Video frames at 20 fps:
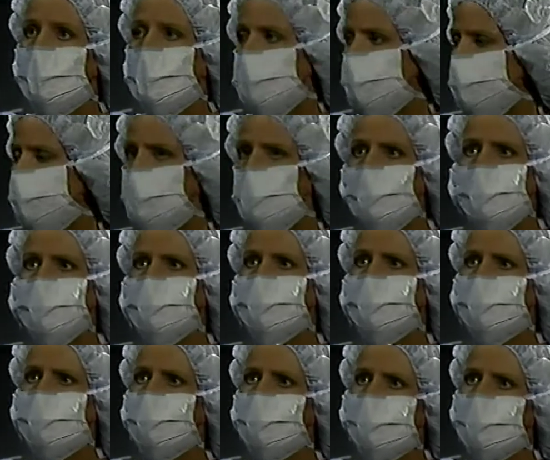and make
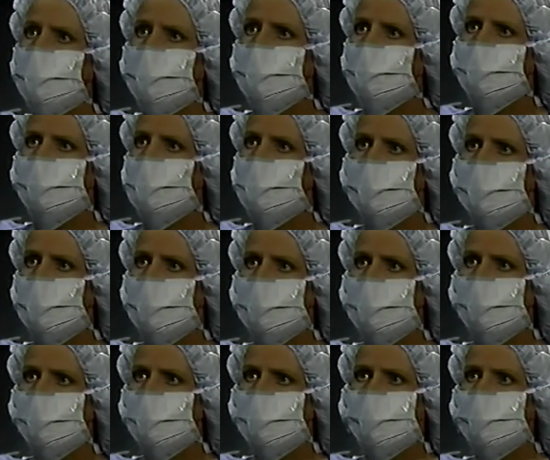sure that BJ's
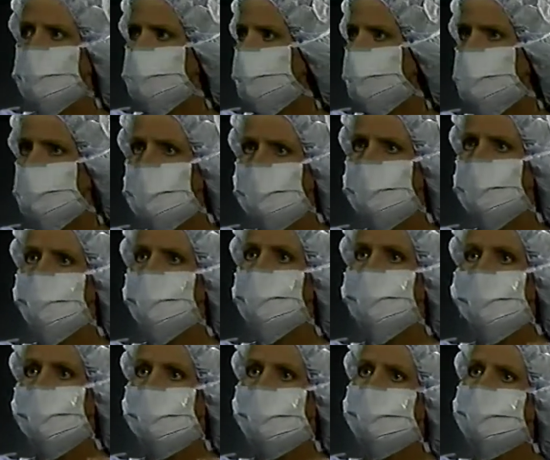heart is received
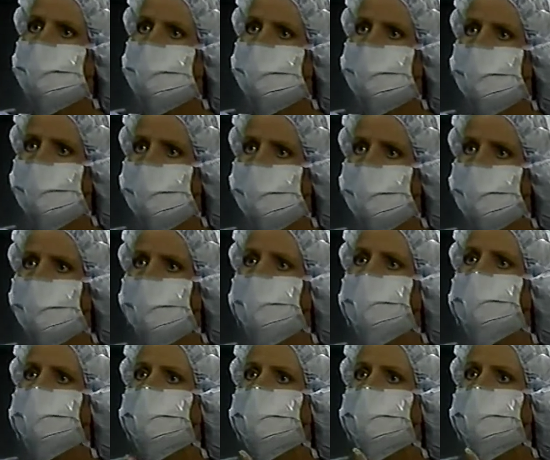successfully.
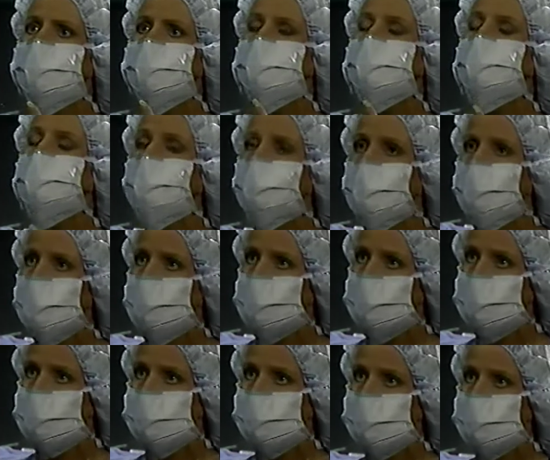Don't, please,
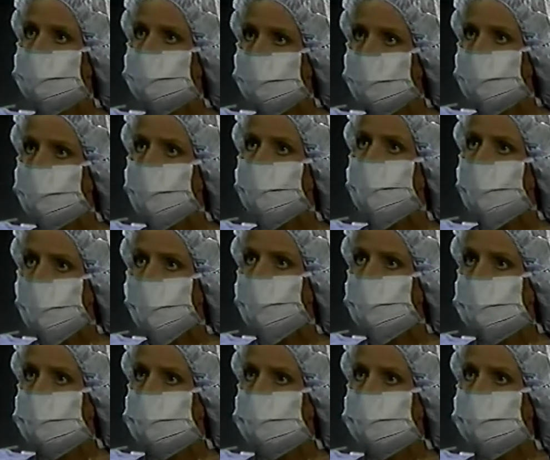don't do
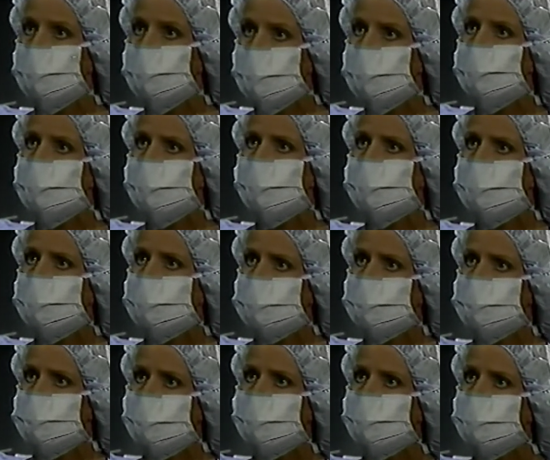anything to jeopardize
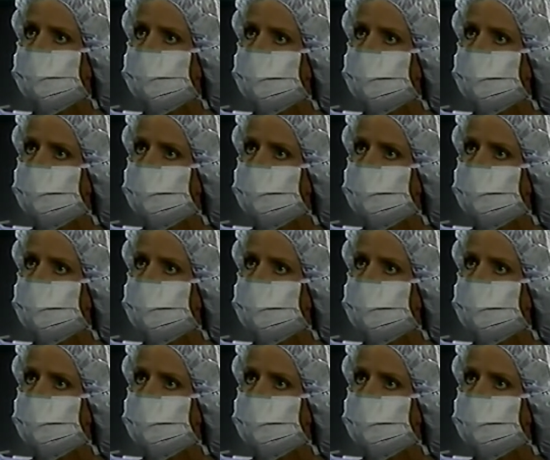that.